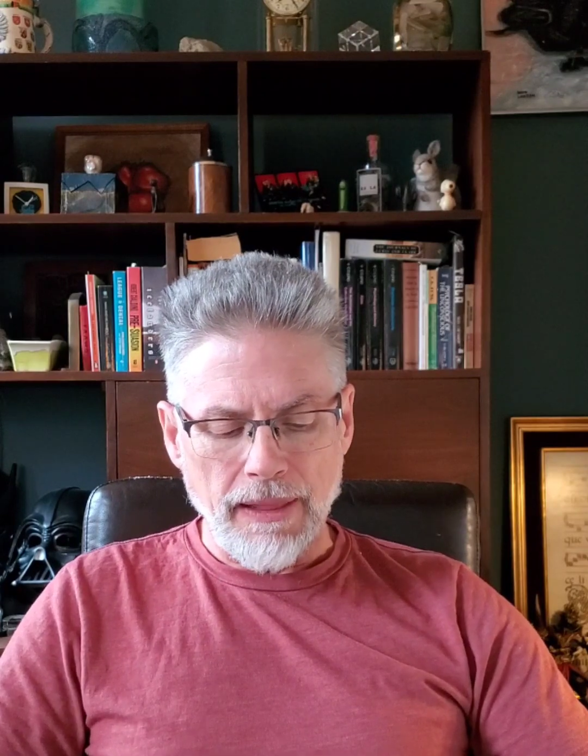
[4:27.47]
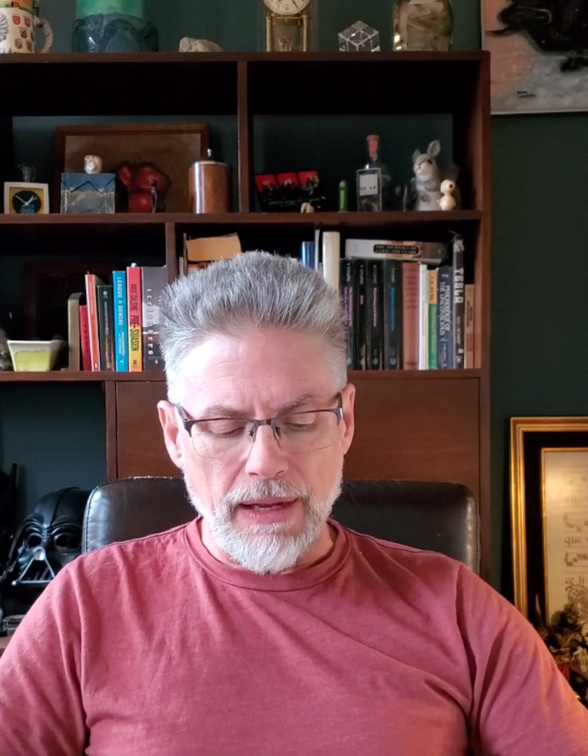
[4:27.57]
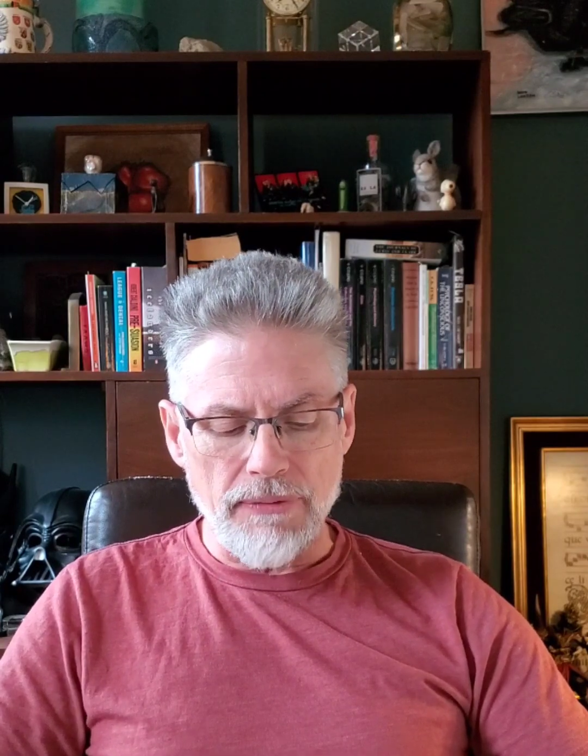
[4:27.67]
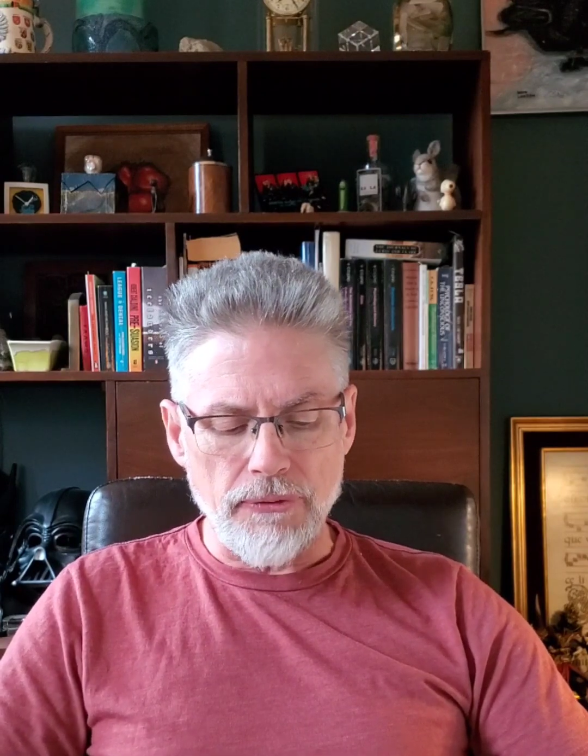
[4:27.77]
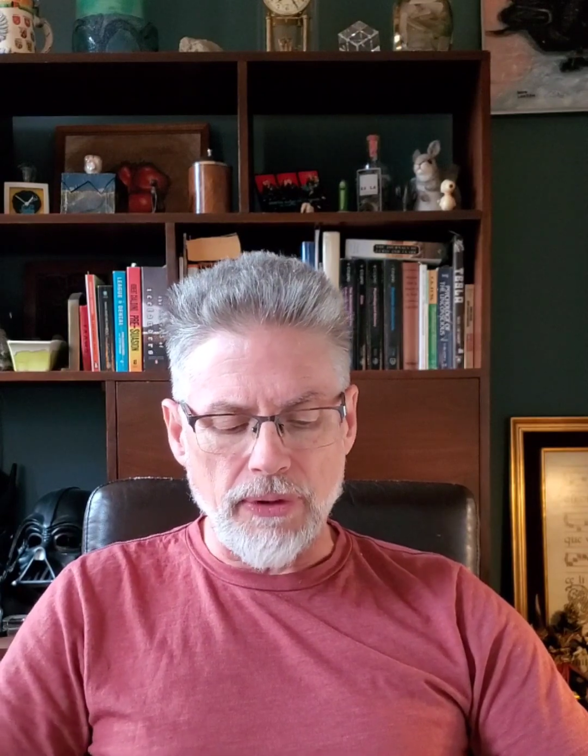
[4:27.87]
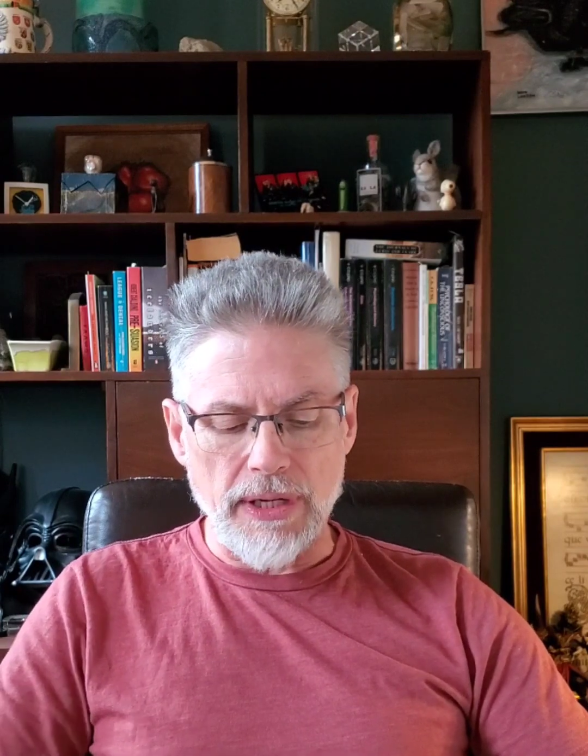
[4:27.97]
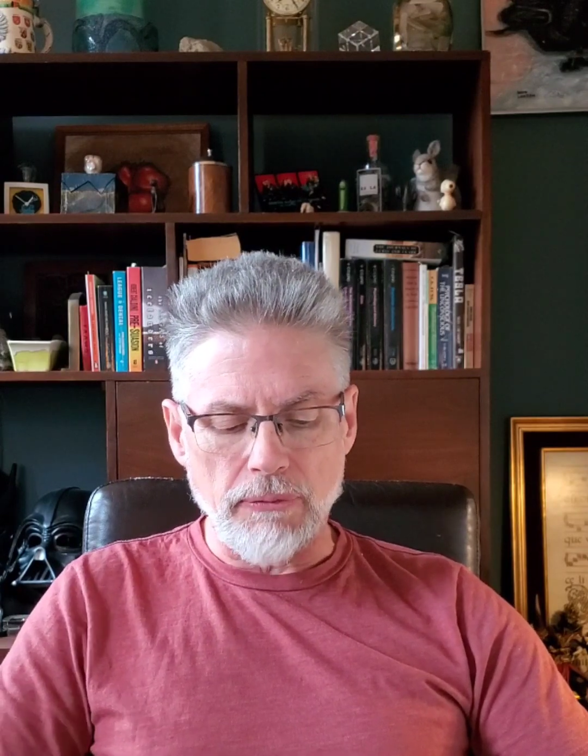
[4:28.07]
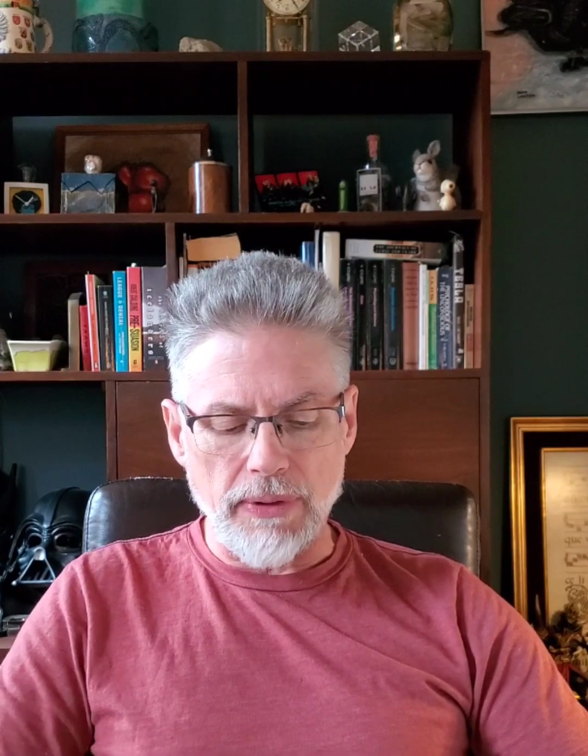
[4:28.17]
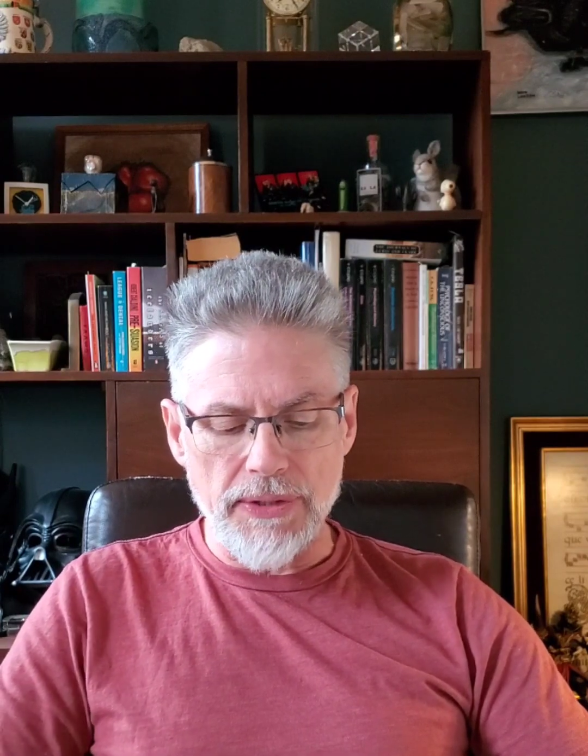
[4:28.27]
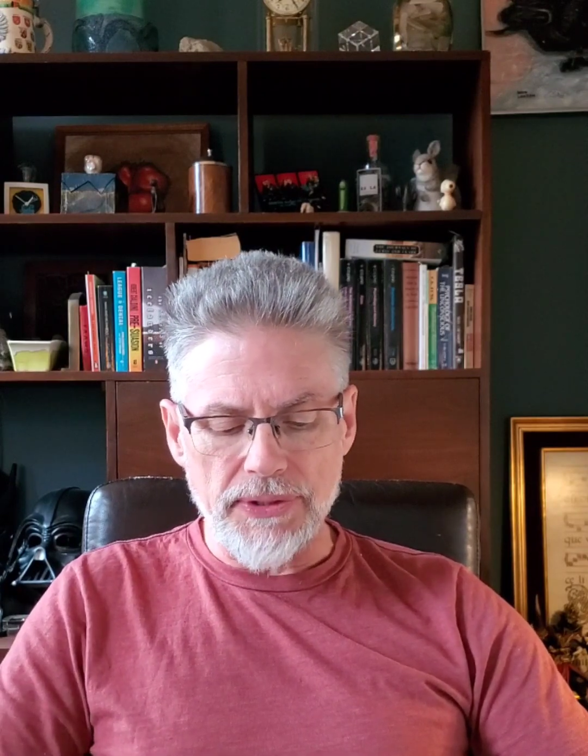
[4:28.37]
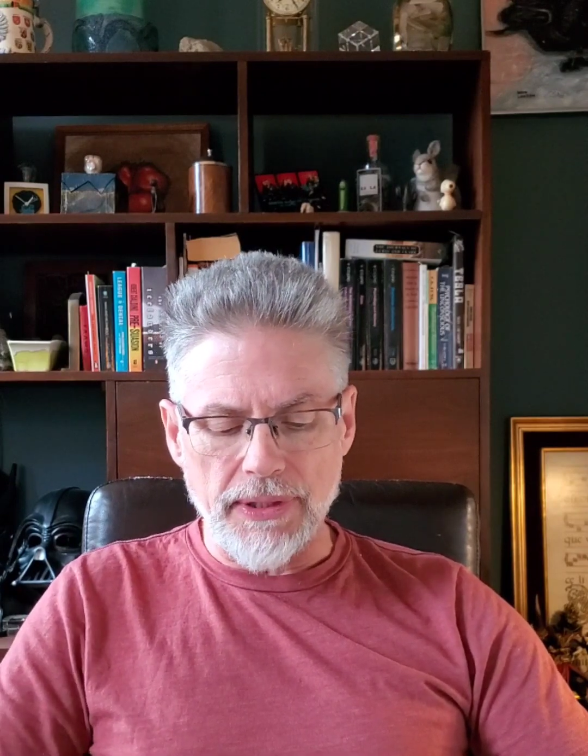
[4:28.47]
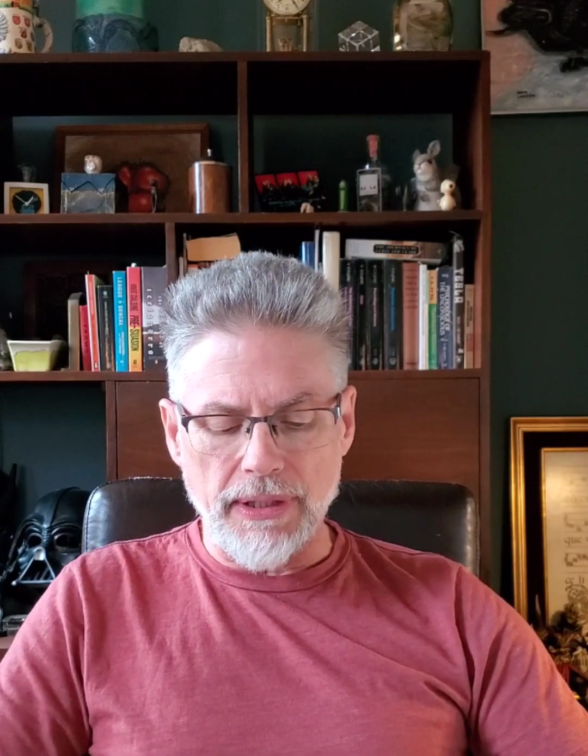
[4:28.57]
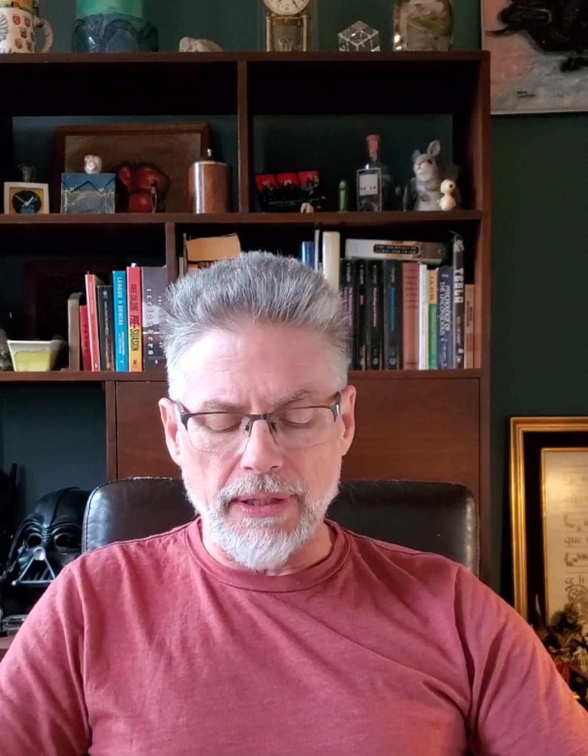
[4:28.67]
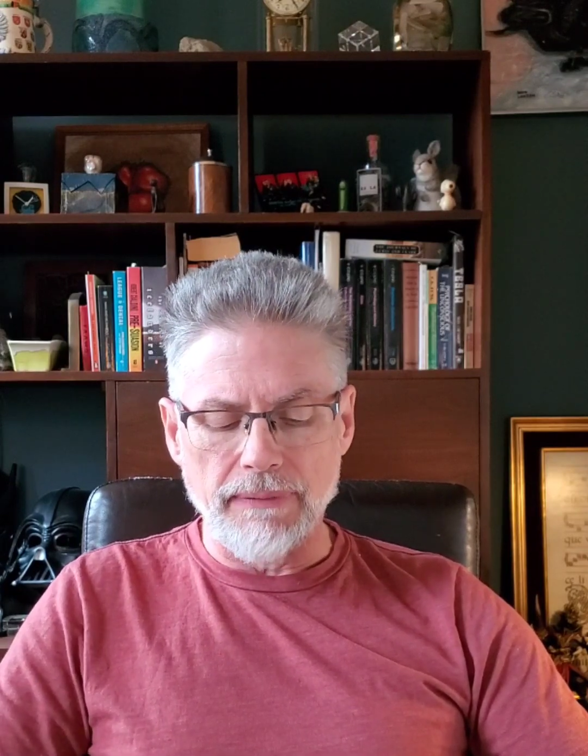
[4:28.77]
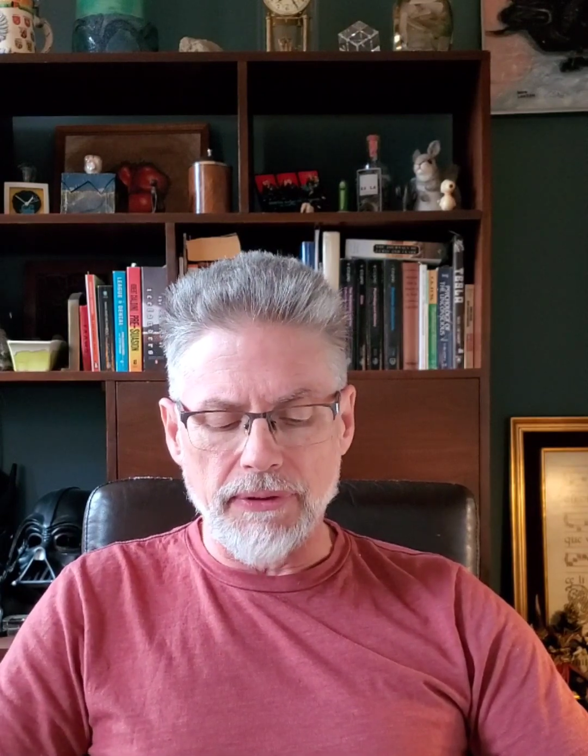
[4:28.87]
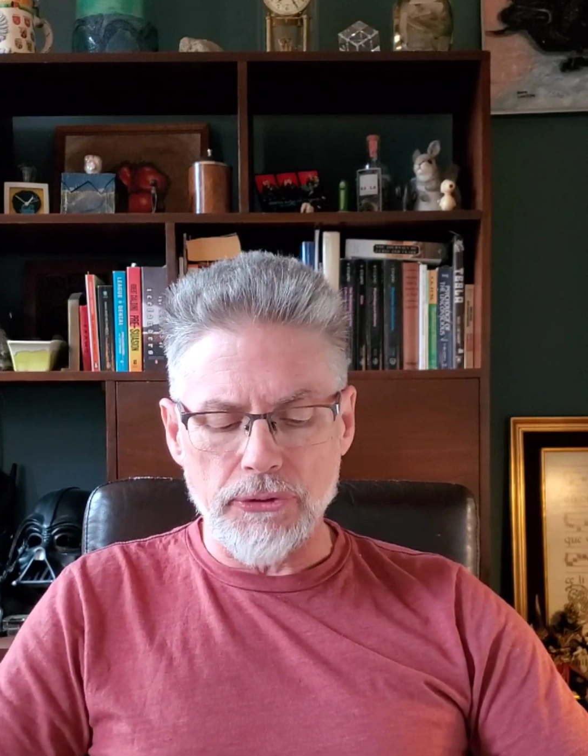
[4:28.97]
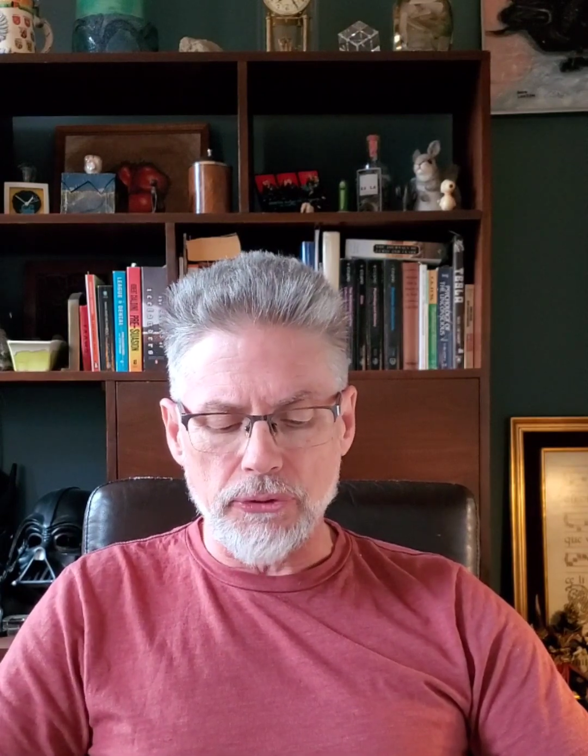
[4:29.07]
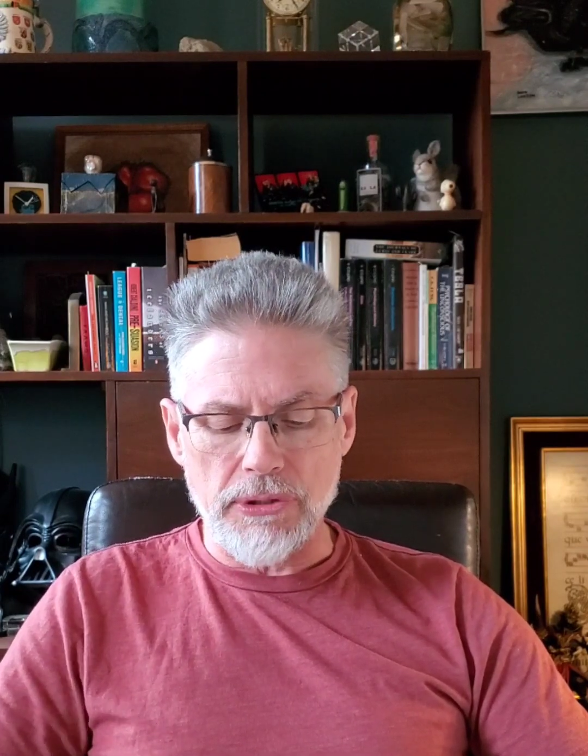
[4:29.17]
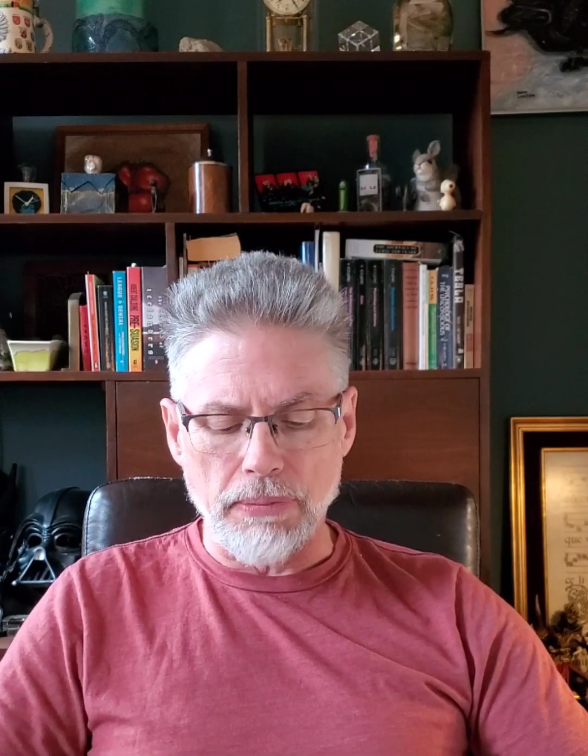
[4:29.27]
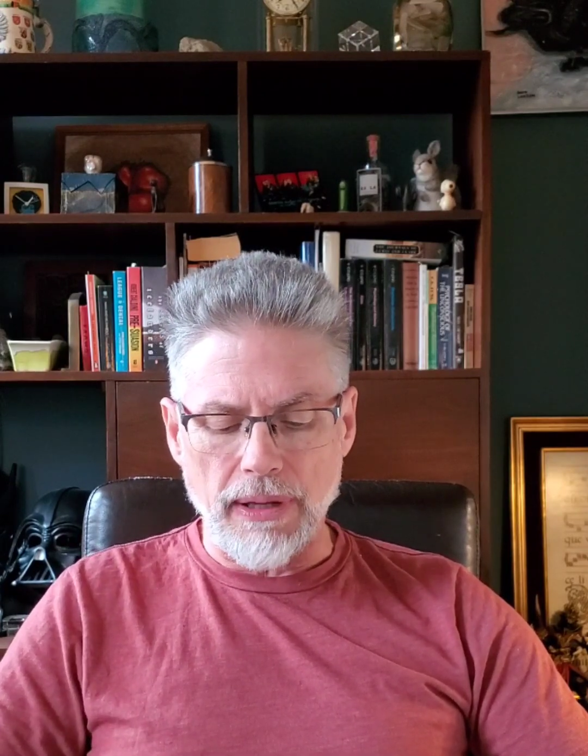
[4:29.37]
If for any reason an individual
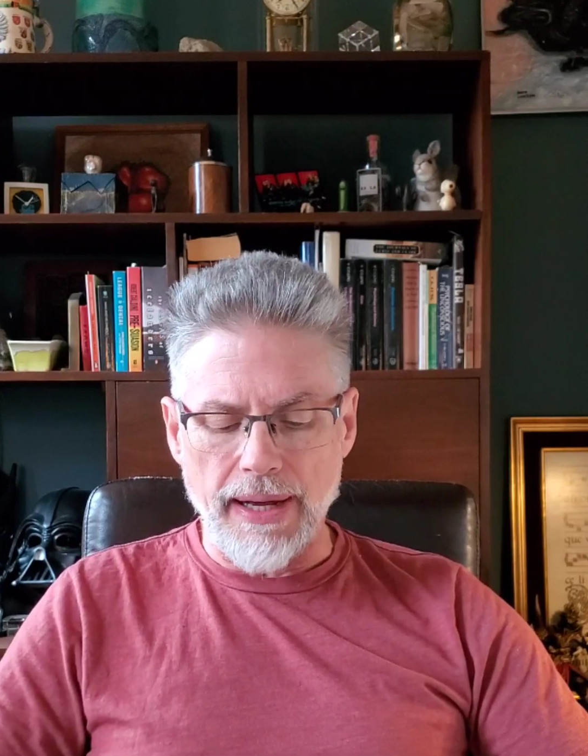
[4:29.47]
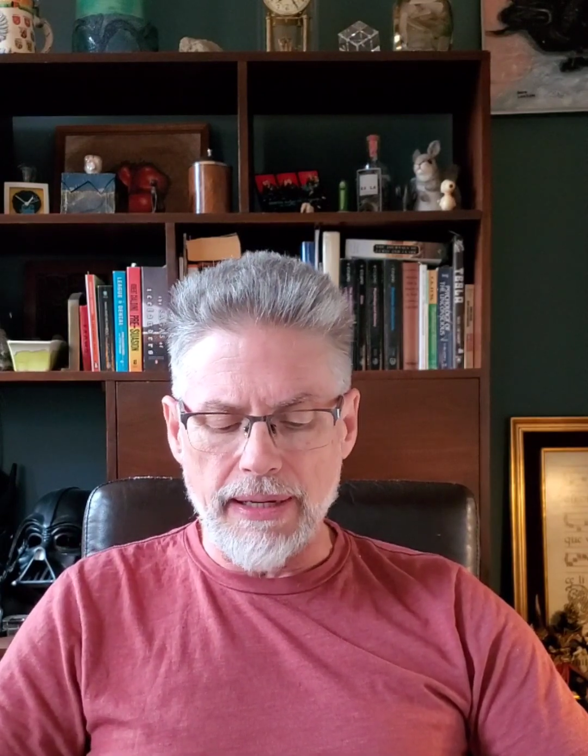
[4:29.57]
supply